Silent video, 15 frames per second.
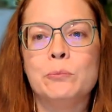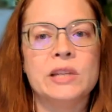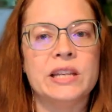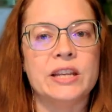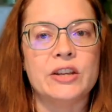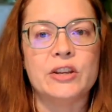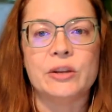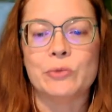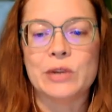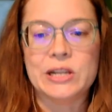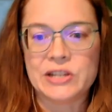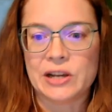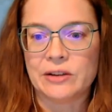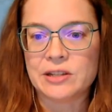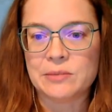You can
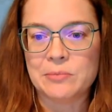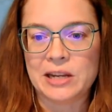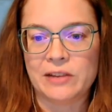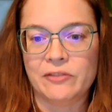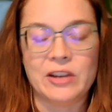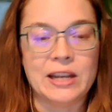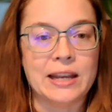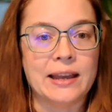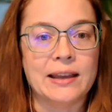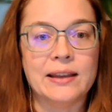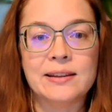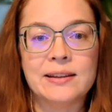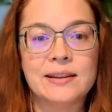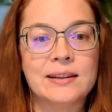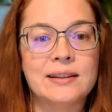reach out to me via
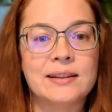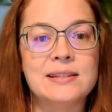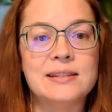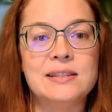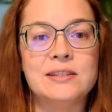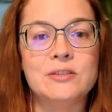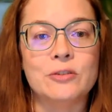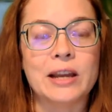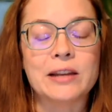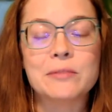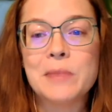direct